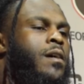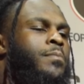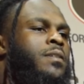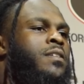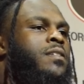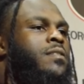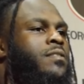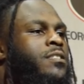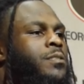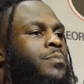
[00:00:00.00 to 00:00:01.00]
I mean,
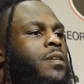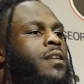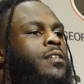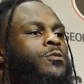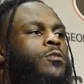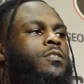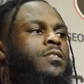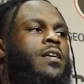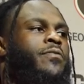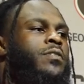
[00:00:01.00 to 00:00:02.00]
just being at
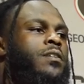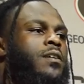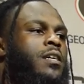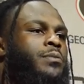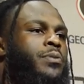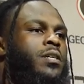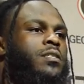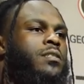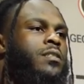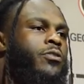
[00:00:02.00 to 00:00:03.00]
Georgia, every
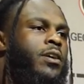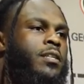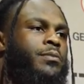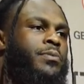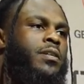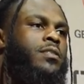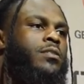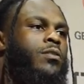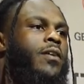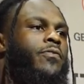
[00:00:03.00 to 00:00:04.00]
experience is a great experience.
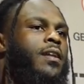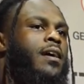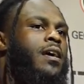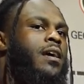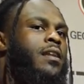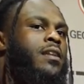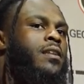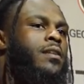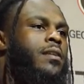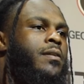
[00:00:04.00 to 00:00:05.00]
So I feel like,
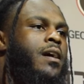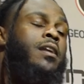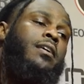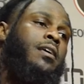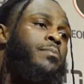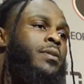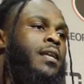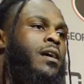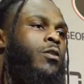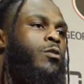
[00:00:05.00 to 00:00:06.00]
it
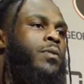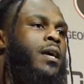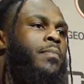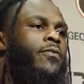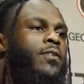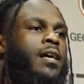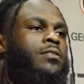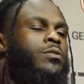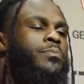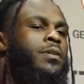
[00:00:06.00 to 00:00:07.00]
being a home game, I feel like
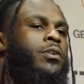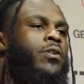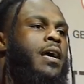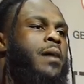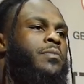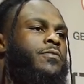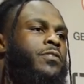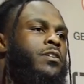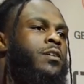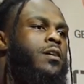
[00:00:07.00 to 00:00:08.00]
it's going to be a great
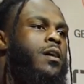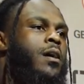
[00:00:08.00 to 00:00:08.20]
atmosphere.